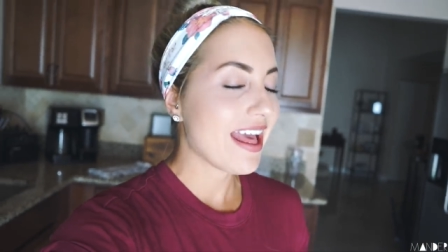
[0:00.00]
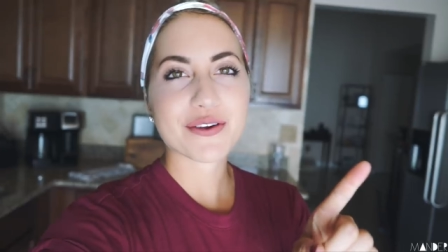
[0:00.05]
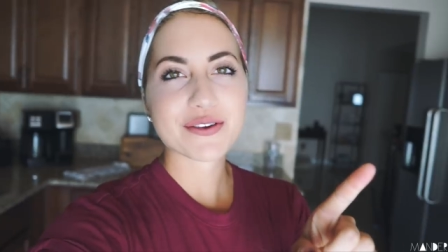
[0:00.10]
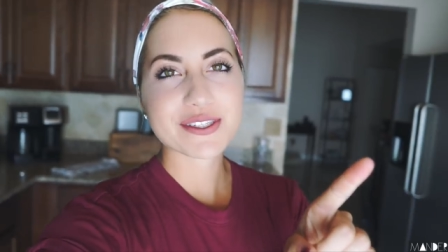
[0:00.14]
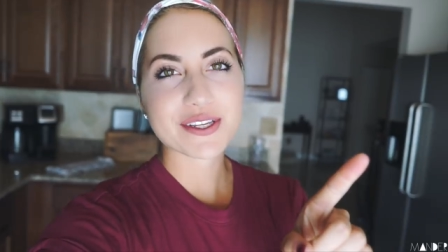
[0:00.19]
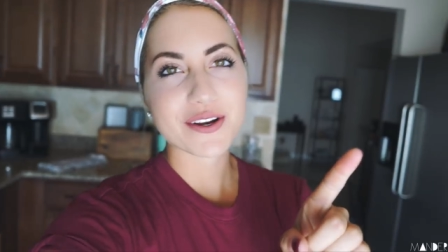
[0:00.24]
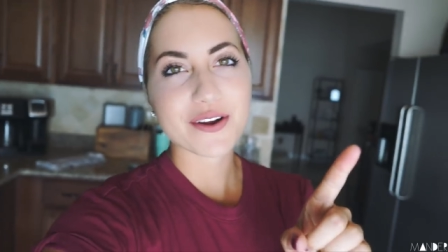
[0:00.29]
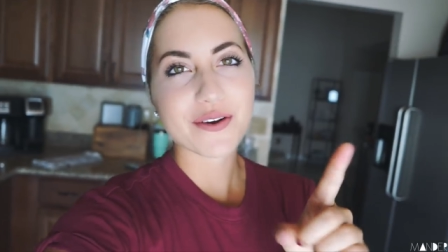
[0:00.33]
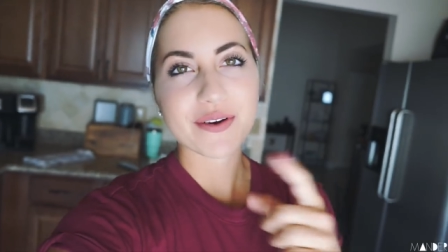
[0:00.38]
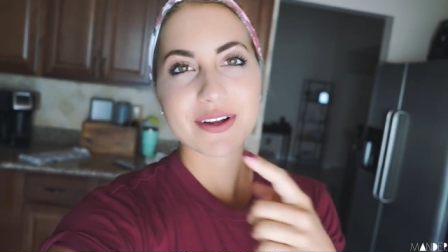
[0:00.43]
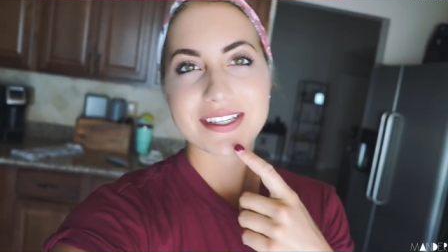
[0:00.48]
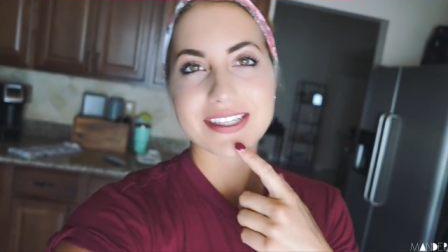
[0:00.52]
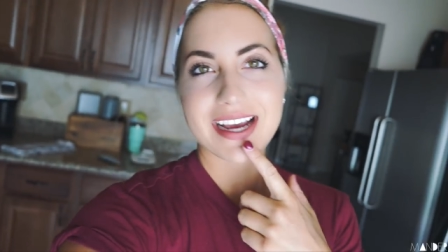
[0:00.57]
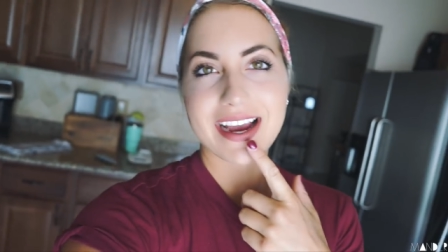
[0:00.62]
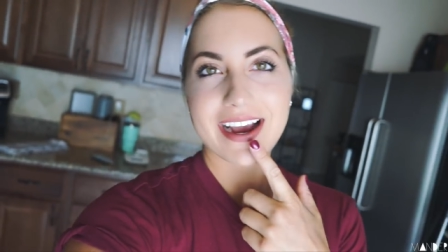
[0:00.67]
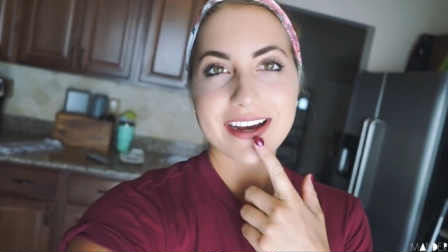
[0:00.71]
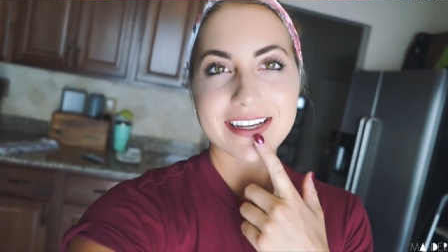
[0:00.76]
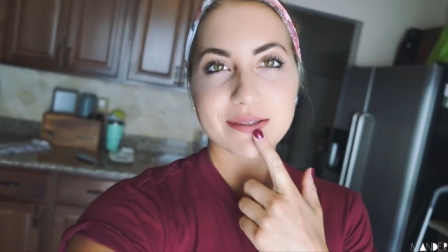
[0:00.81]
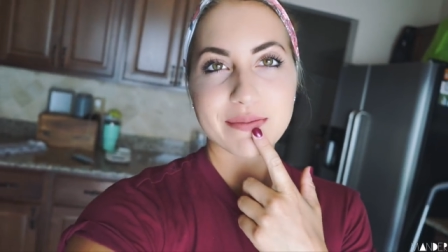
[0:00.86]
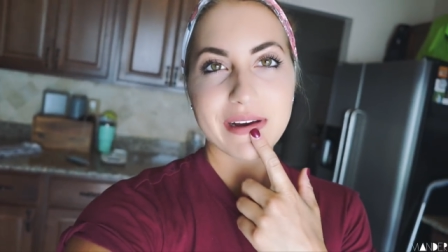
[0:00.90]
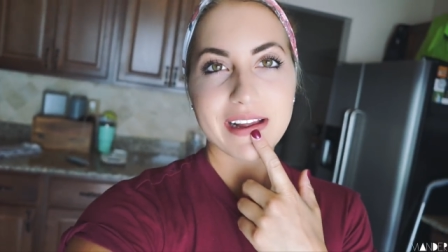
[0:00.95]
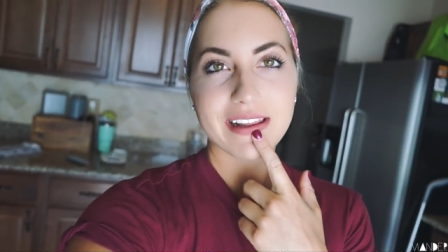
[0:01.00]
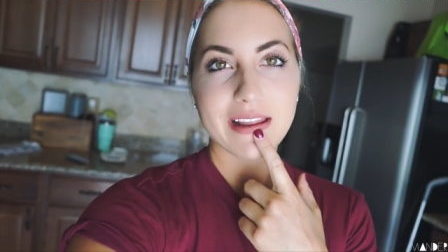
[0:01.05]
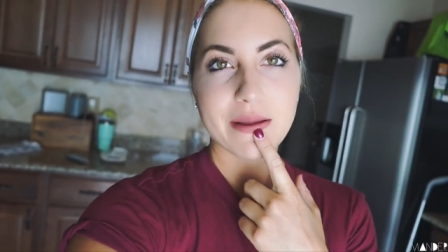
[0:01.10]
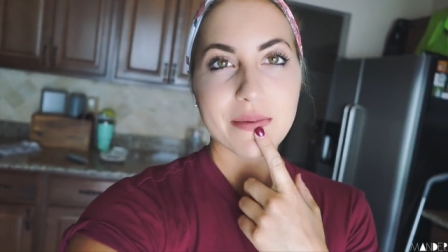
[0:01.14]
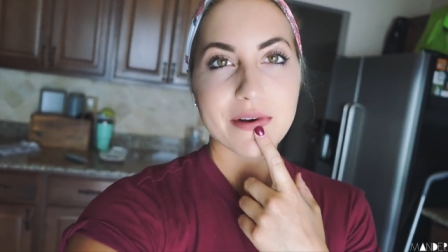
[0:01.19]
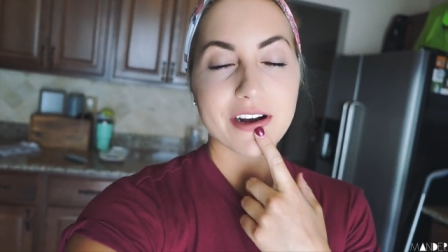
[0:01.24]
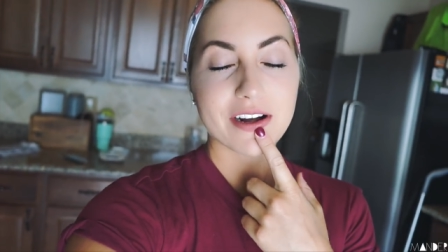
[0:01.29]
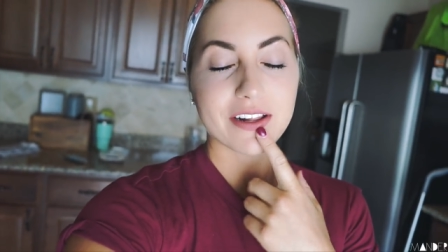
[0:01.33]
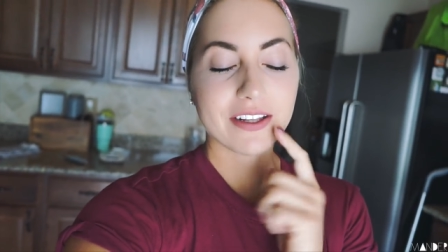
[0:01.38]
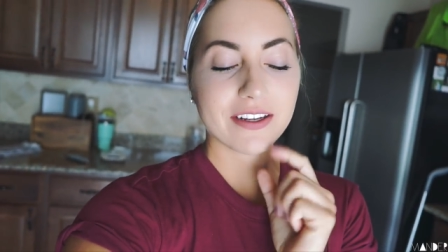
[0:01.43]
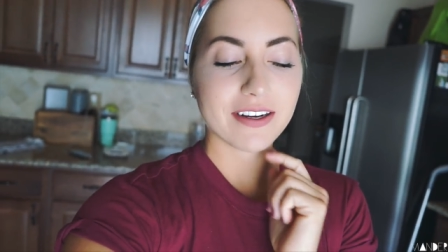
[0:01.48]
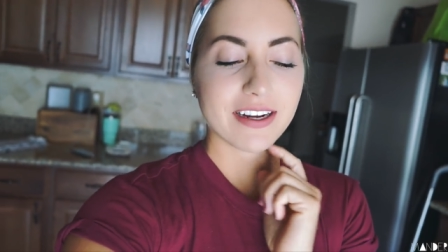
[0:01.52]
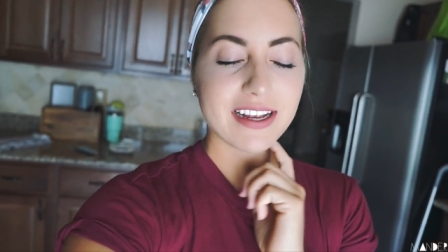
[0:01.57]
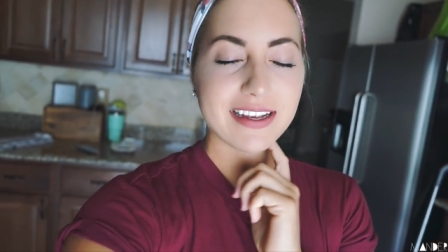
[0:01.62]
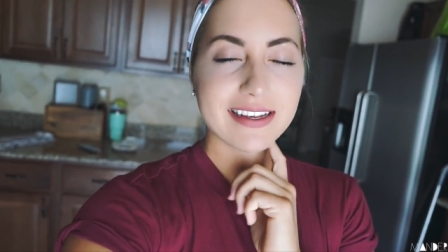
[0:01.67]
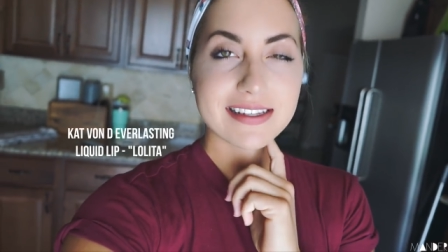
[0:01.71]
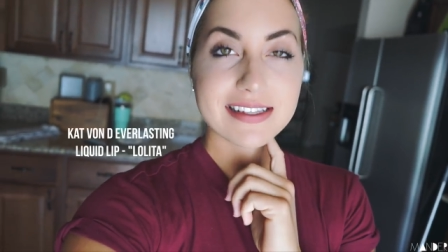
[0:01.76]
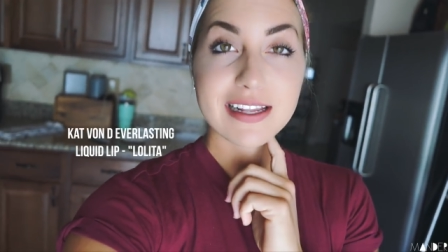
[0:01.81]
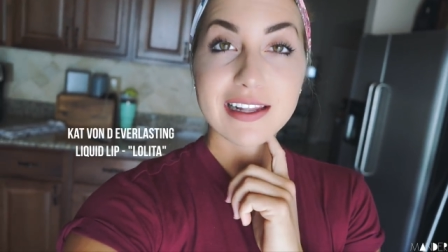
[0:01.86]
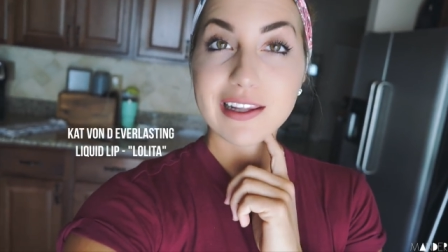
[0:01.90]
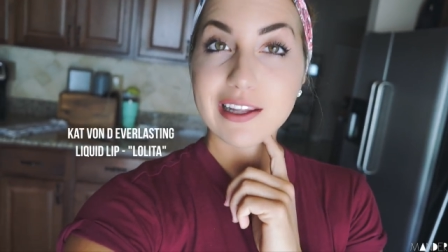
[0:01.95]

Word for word: Those that are going to ask, my lip color is